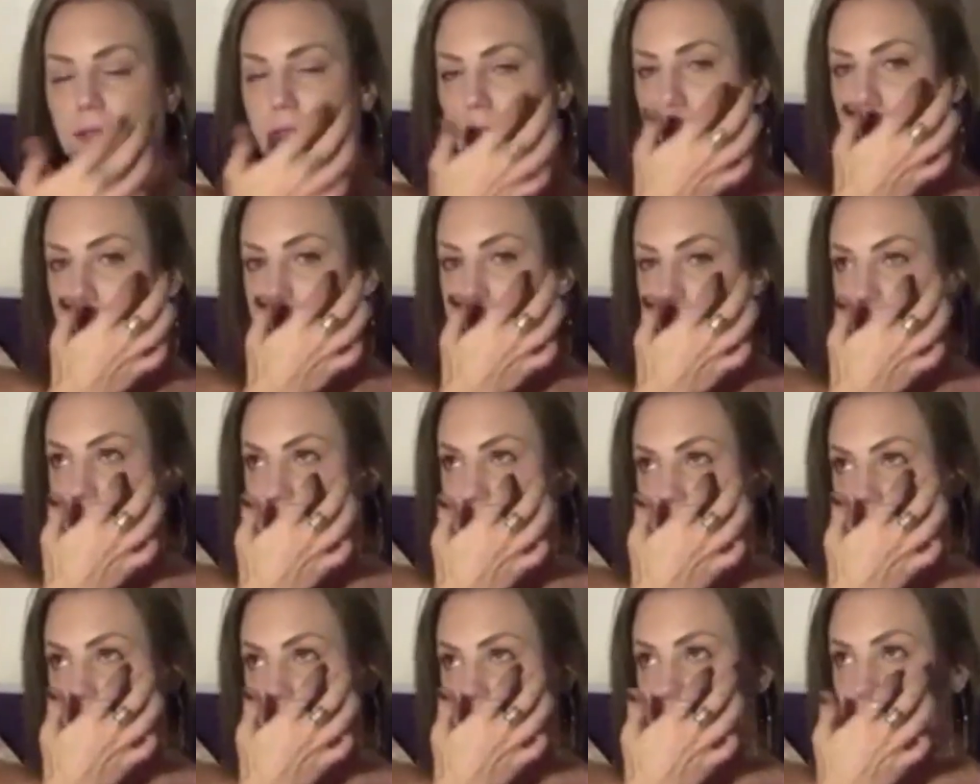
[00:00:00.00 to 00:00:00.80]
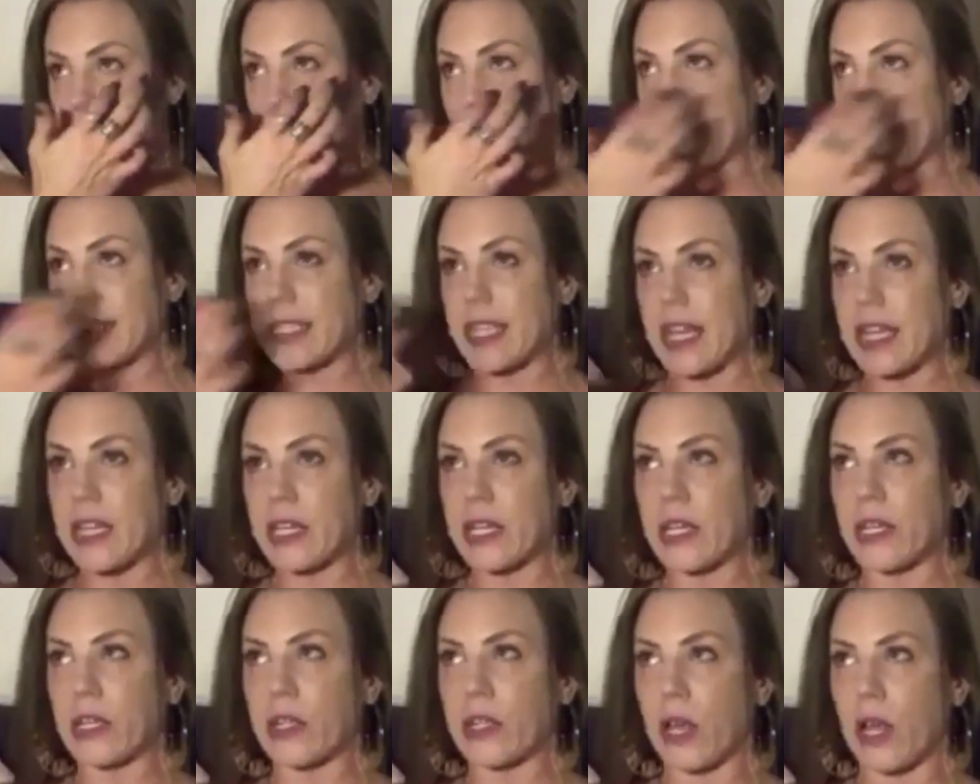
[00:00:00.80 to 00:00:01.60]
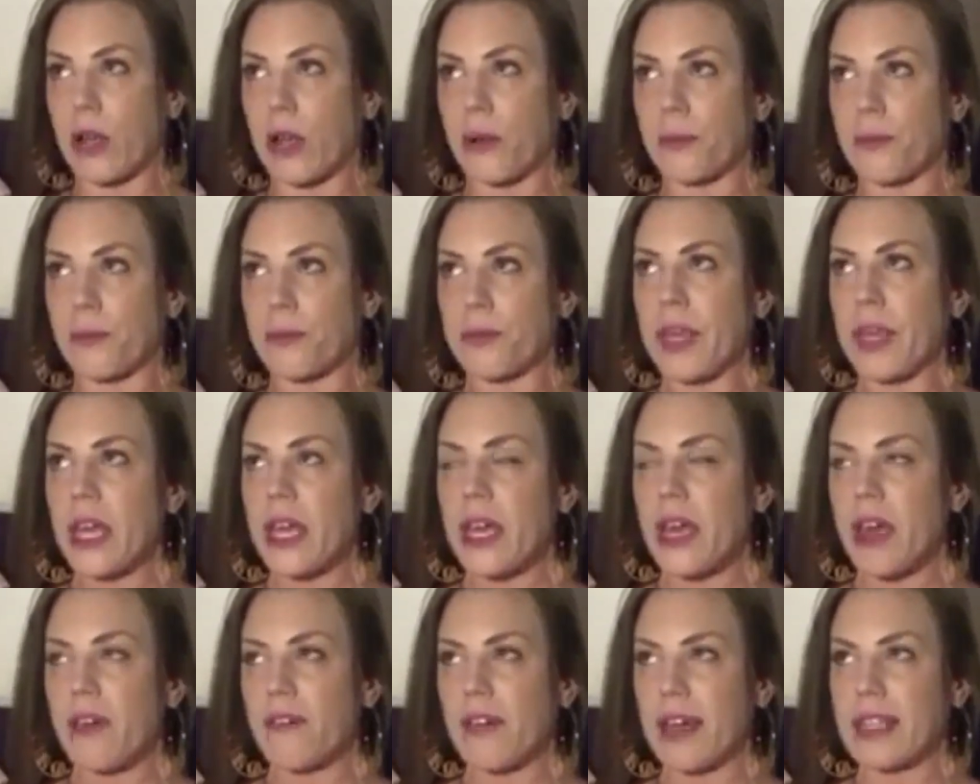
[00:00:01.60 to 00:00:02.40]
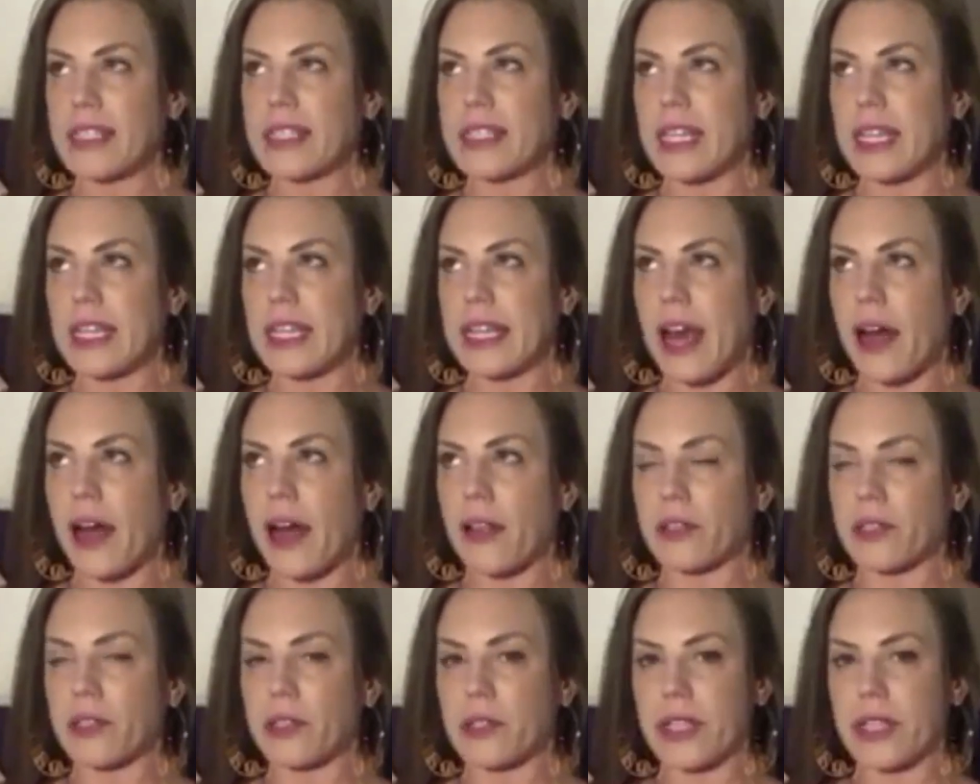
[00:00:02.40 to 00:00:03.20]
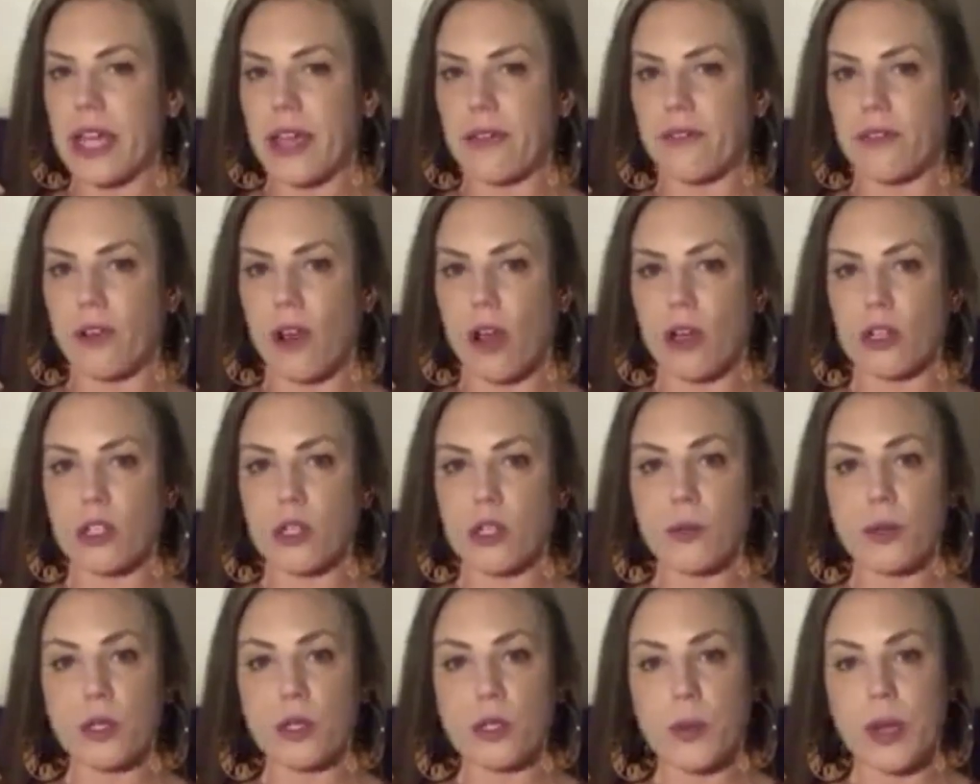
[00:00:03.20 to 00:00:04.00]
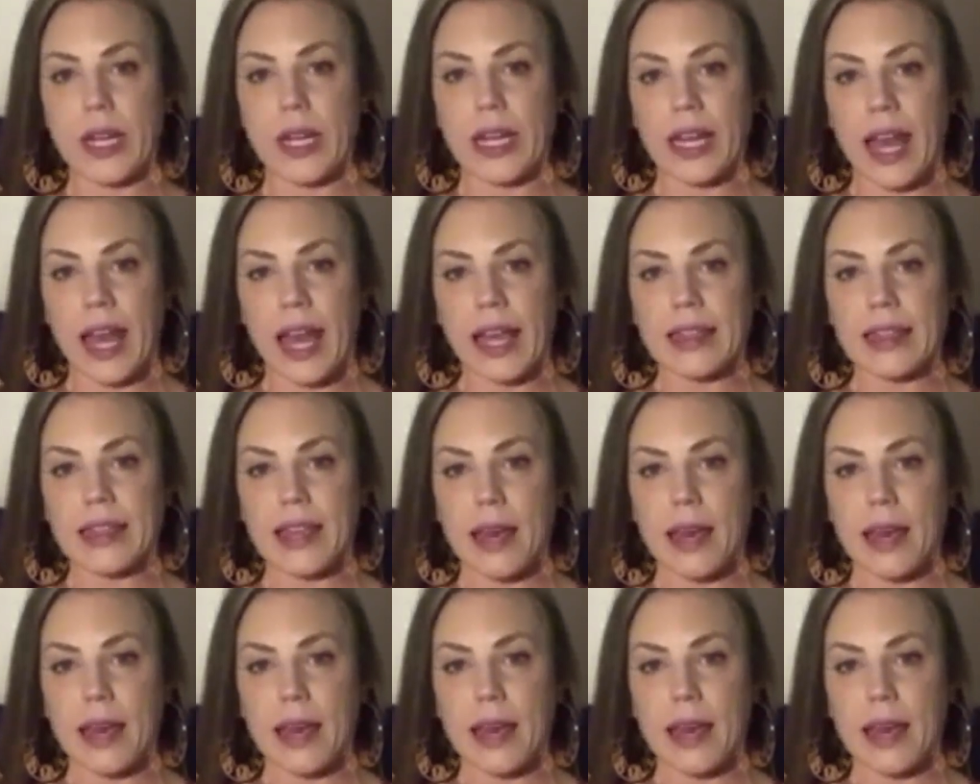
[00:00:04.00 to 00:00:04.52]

For instance, if I set a calendar date for October 29th,